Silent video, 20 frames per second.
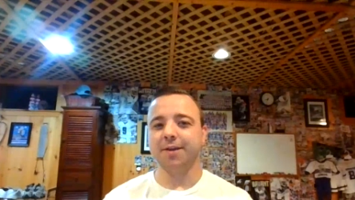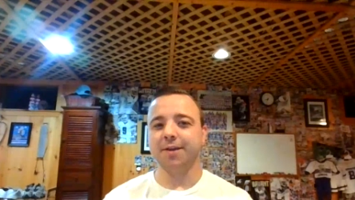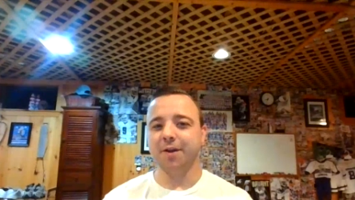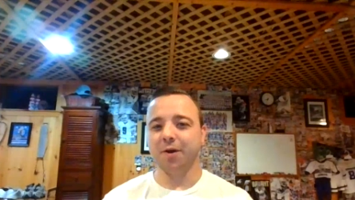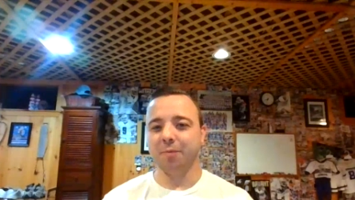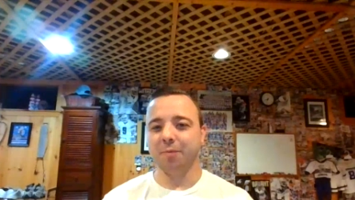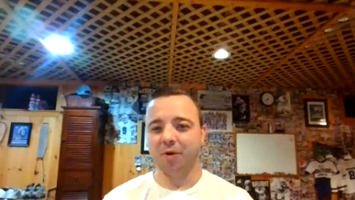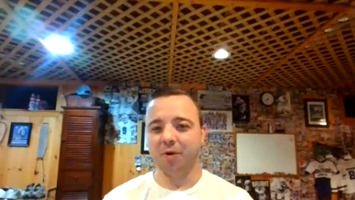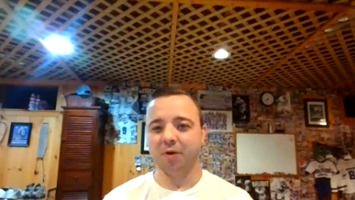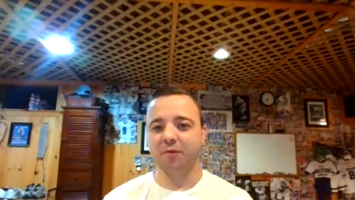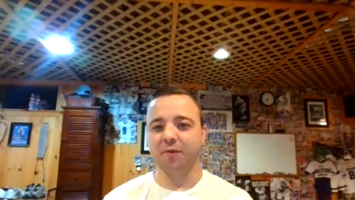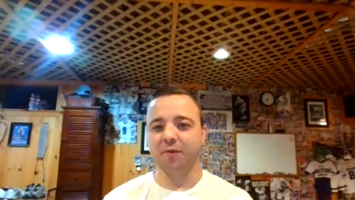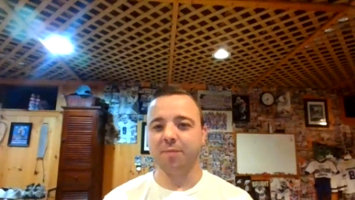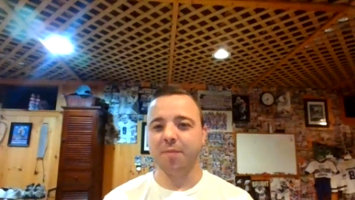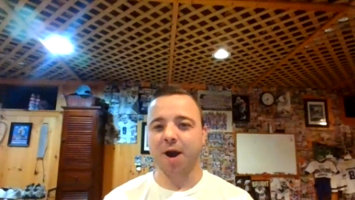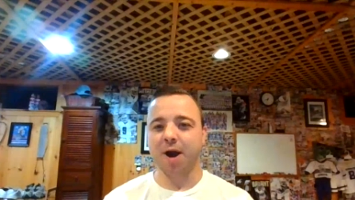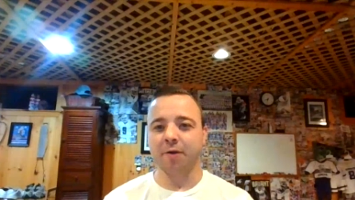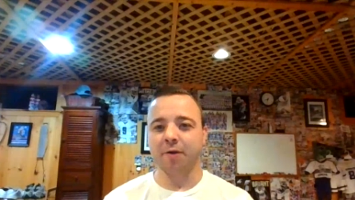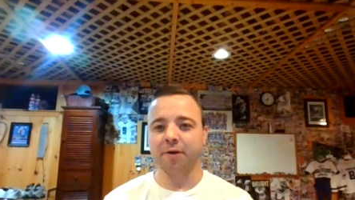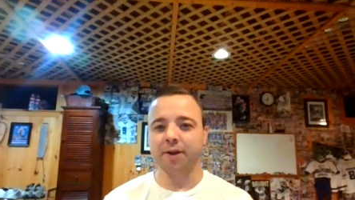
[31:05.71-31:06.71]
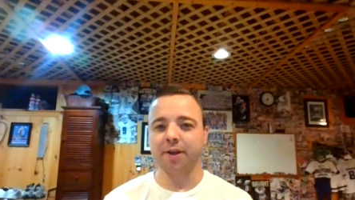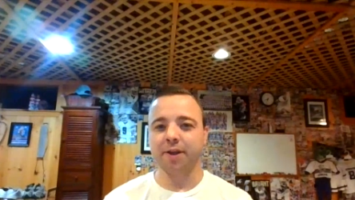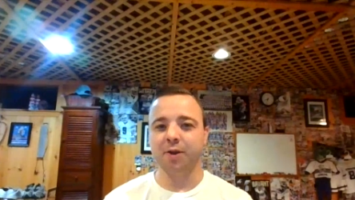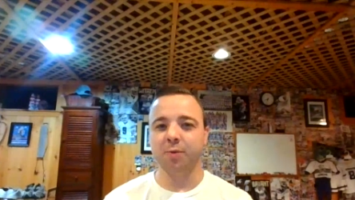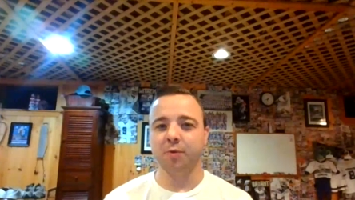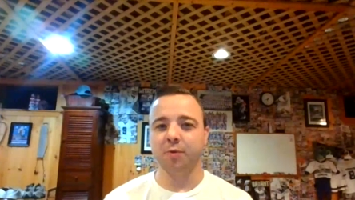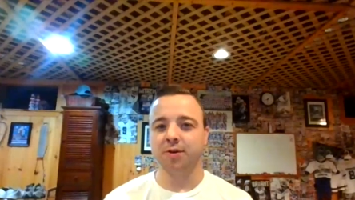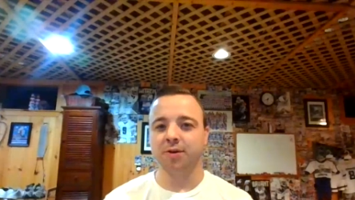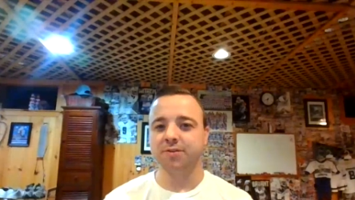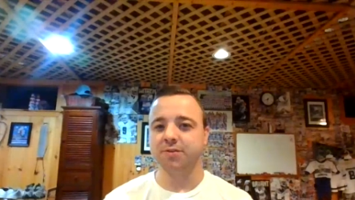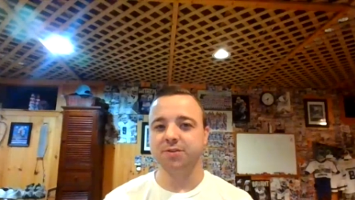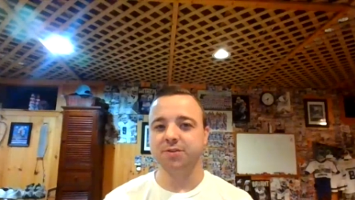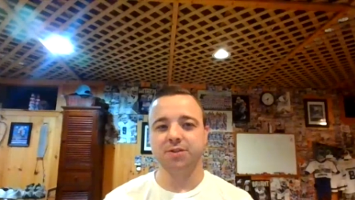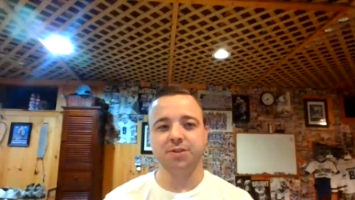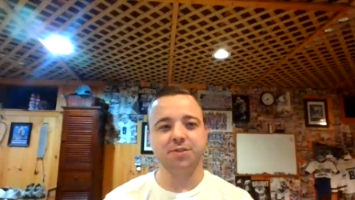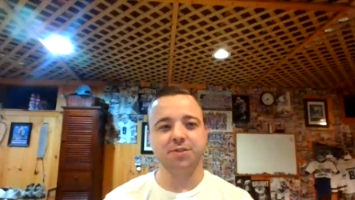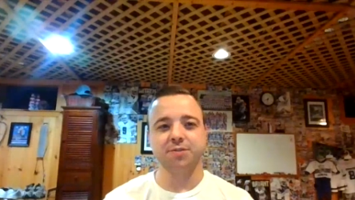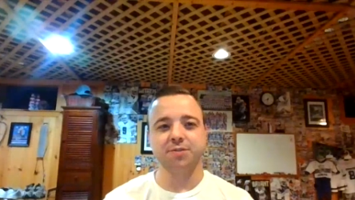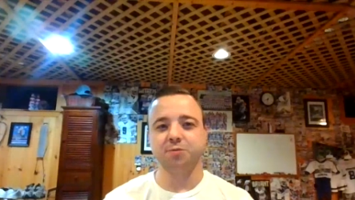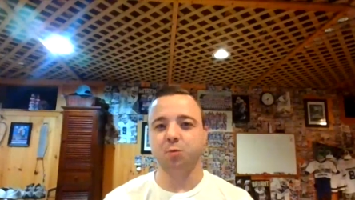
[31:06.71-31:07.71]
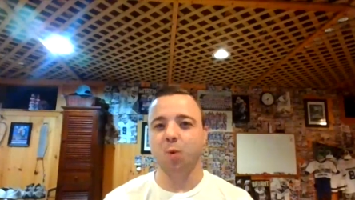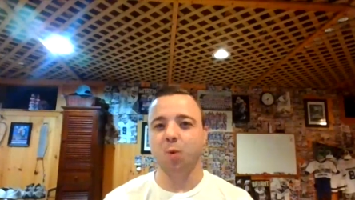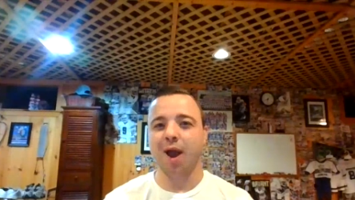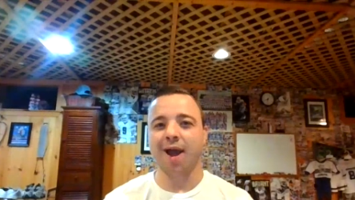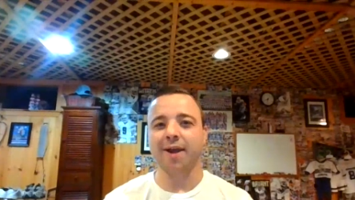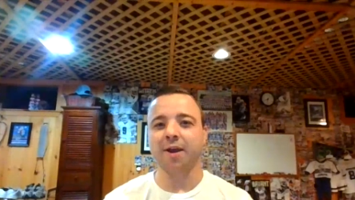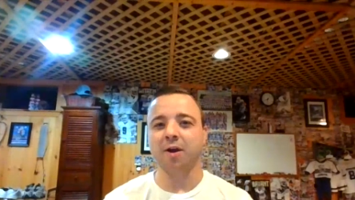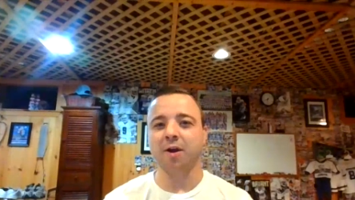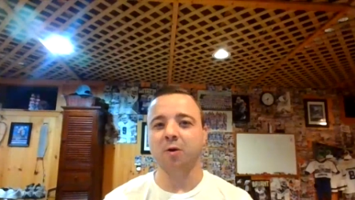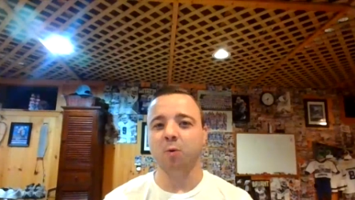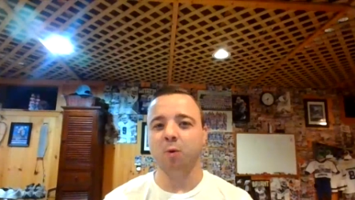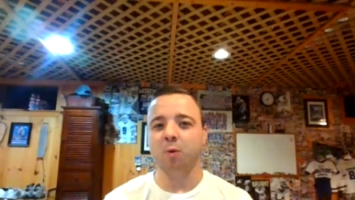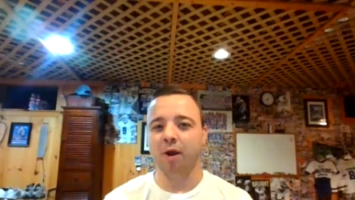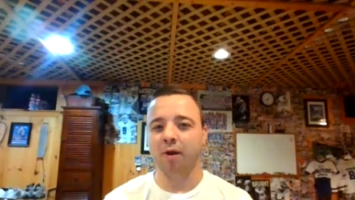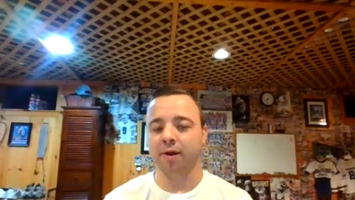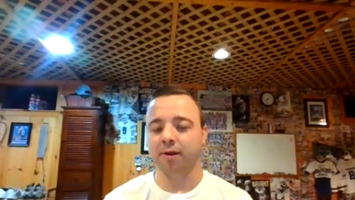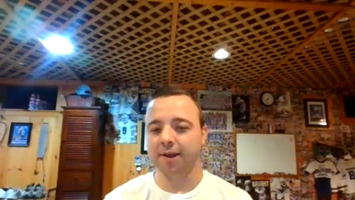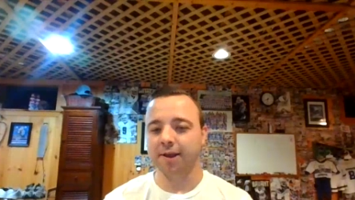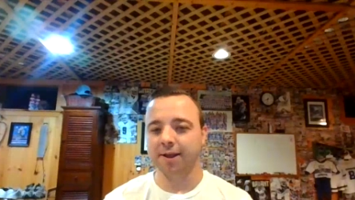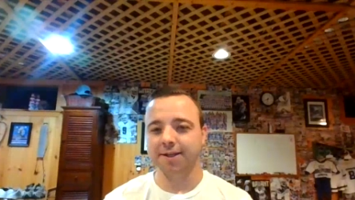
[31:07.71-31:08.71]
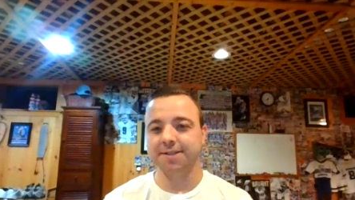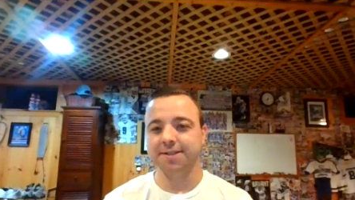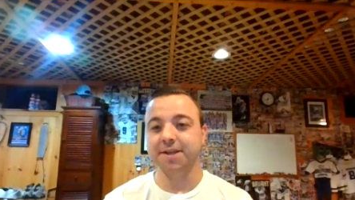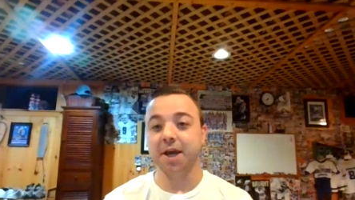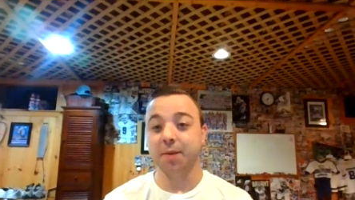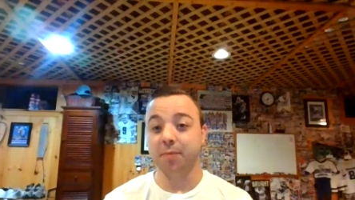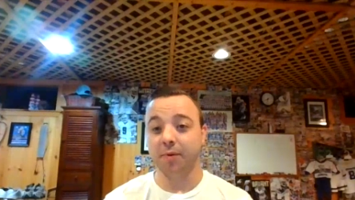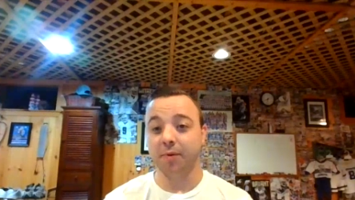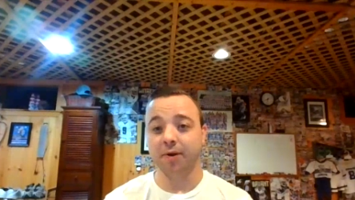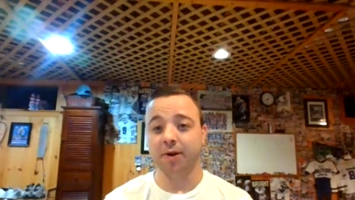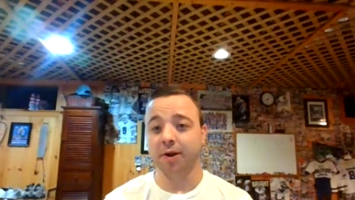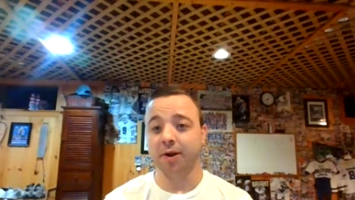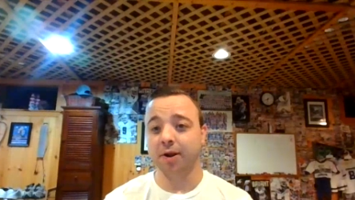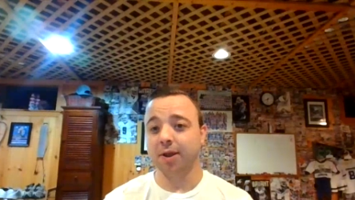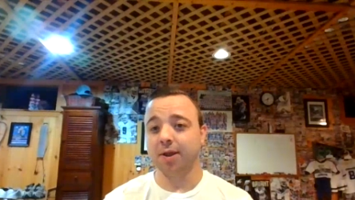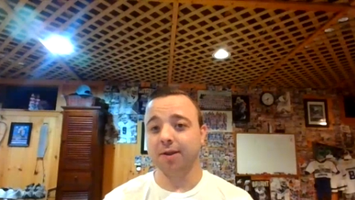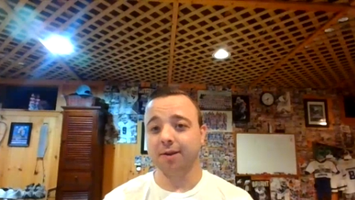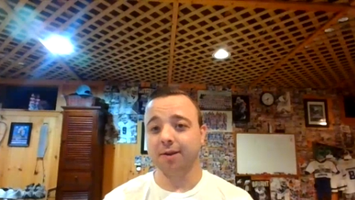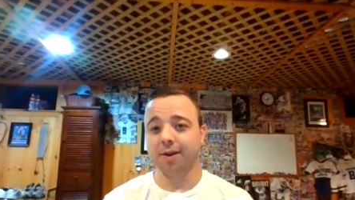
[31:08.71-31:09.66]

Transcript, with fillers: you know perfect moderate humor there's just this wacko wearing like a diaper